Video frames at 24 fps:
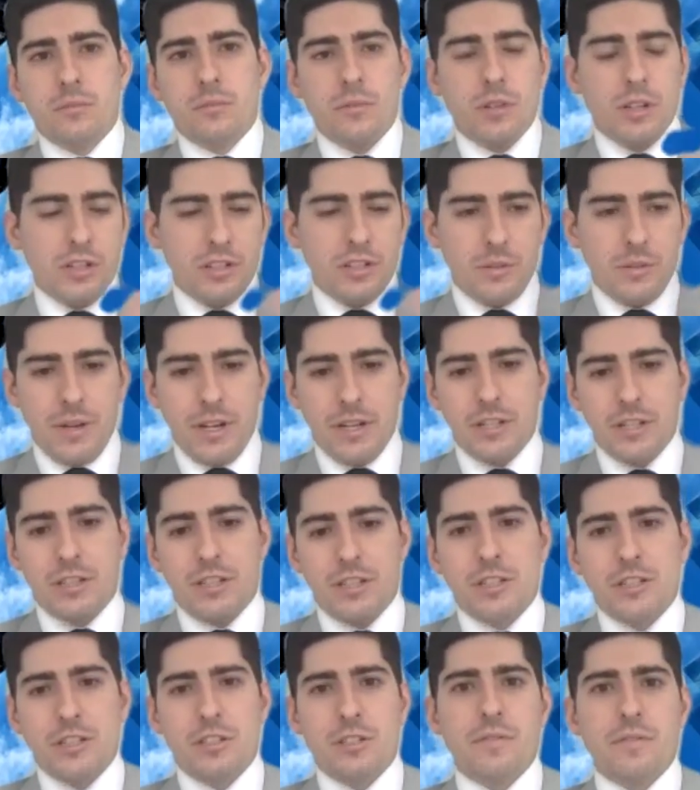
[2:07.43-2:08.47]
watch the
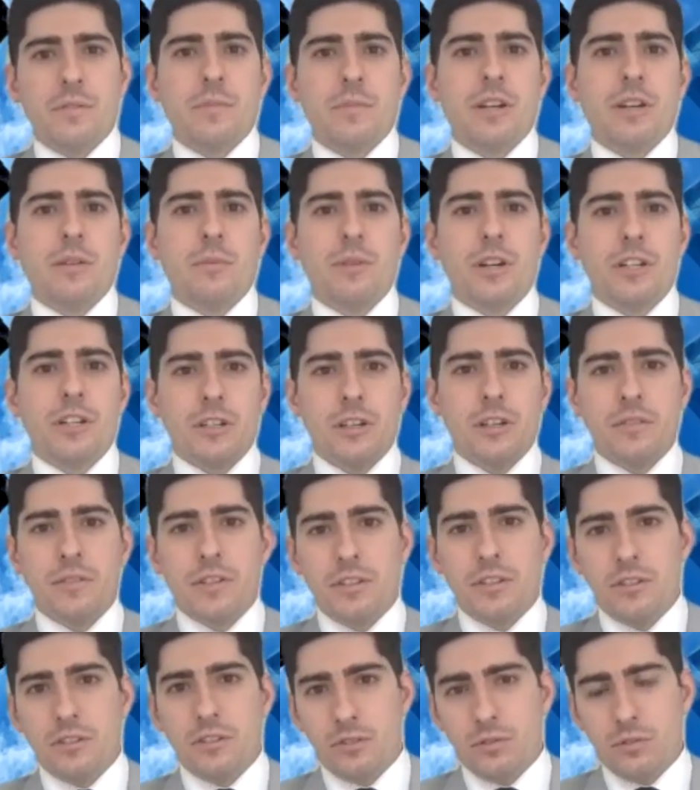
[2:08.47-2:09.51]
imagination of his mind, watch
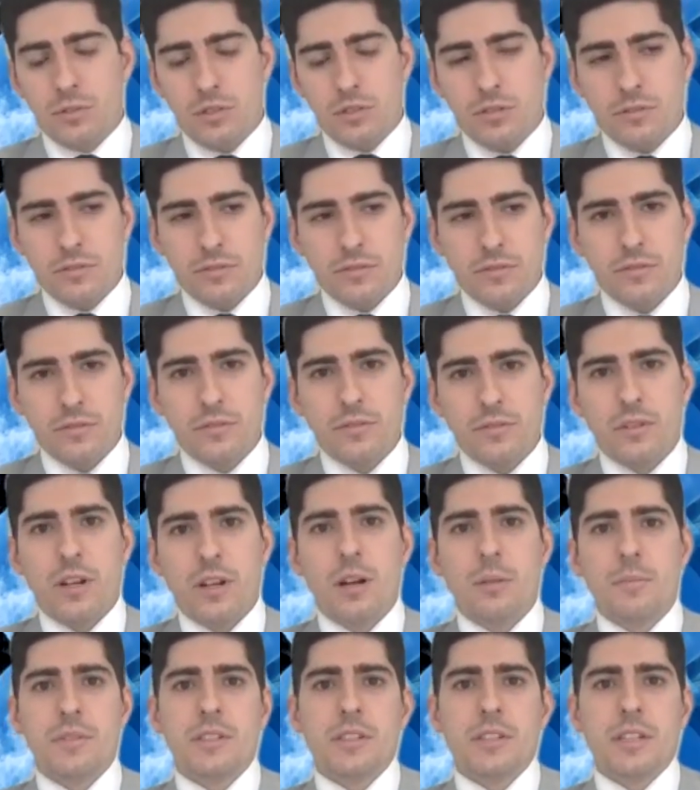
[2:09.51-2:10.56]
everything sort of
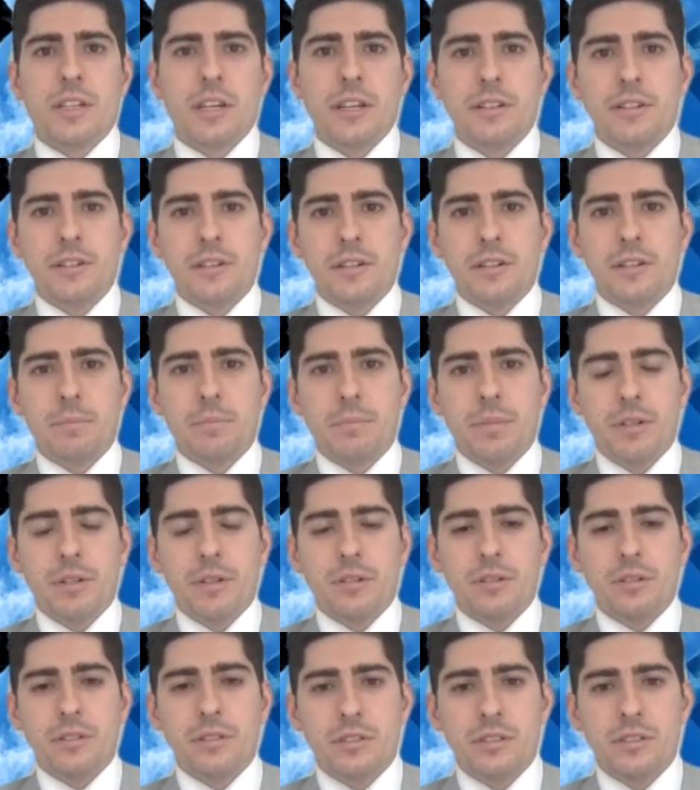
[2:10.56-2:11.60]
comes together and
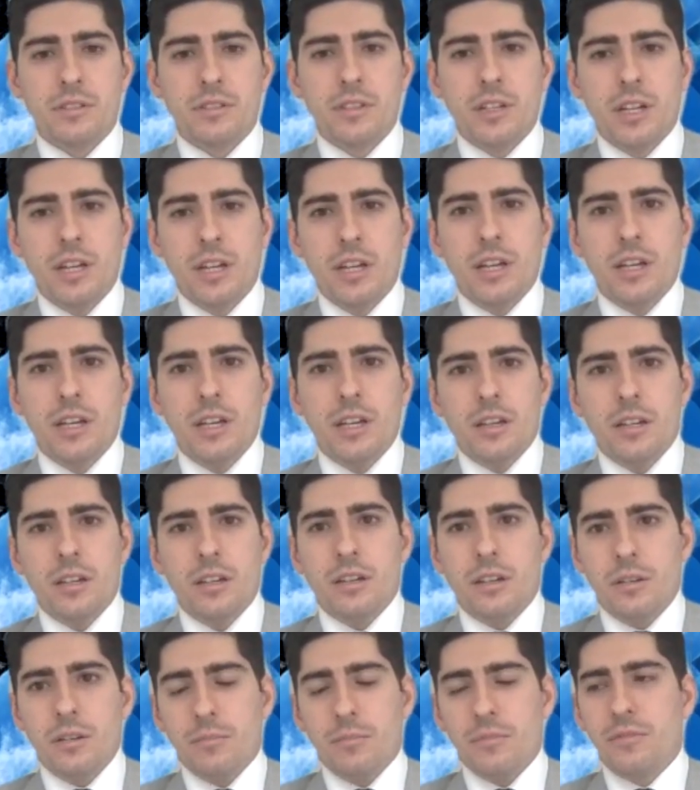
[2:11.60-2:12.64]
builds
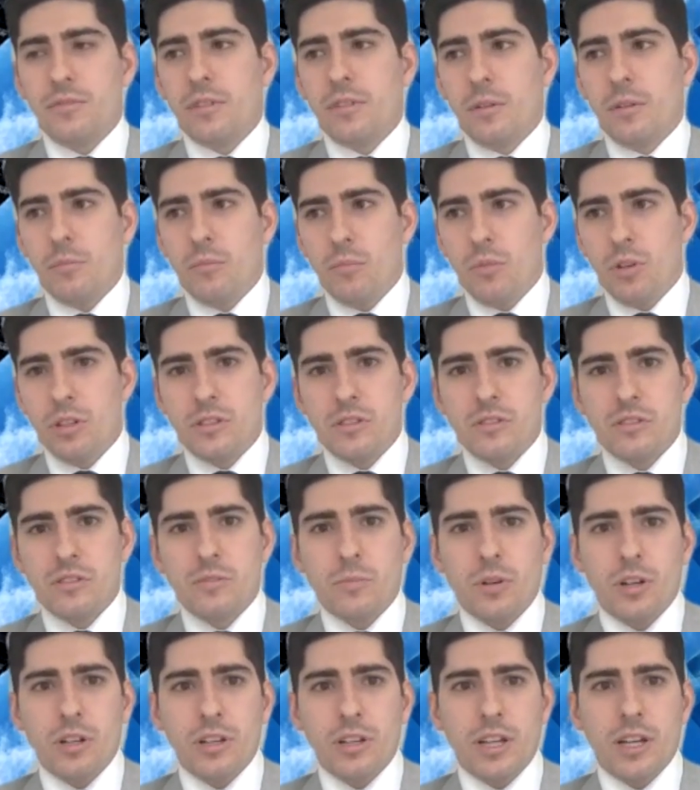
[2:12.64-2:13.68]
from one
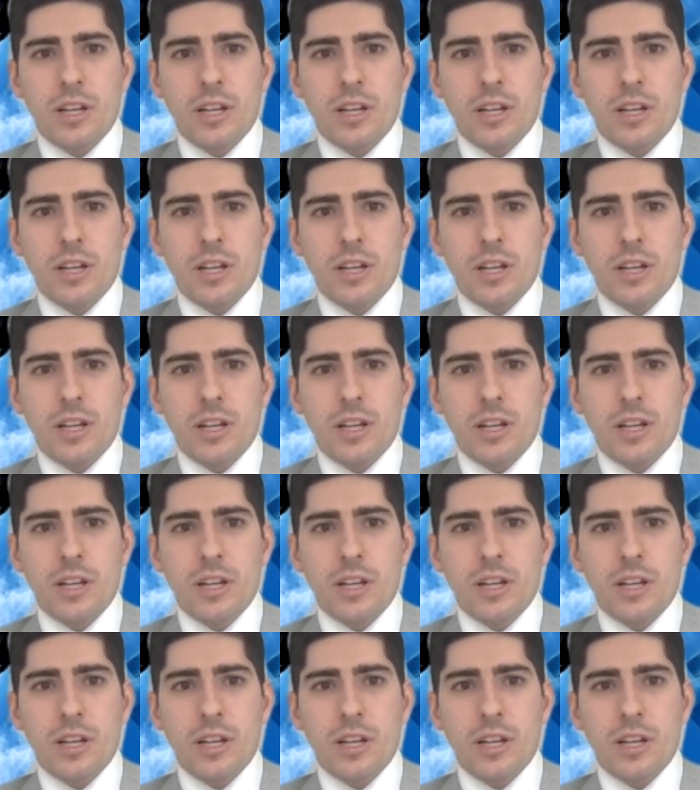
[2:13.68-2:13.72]
small